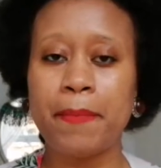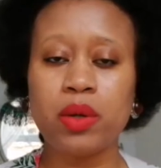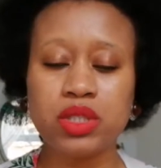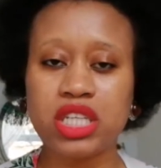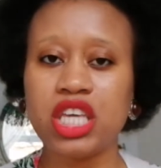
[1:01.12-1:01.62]

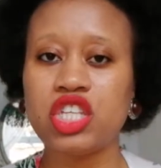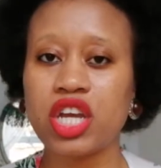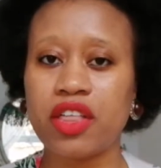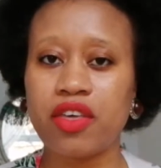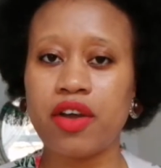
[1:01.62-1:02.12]
building each
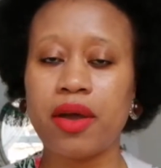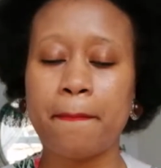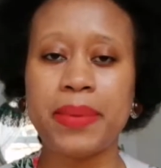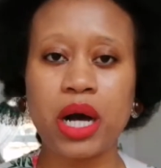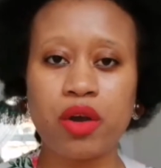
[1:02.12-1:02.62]
other,
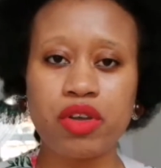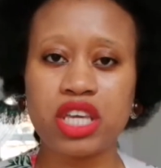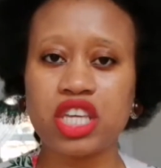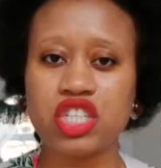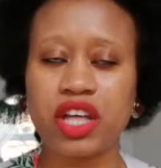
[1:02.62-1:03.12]
empowering
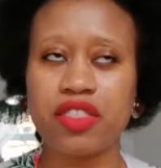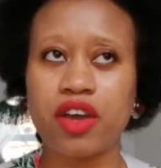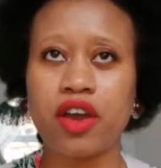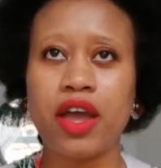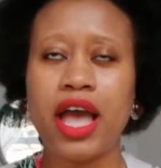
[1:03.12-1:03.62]
each
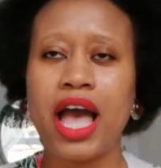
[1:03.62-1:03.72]
other.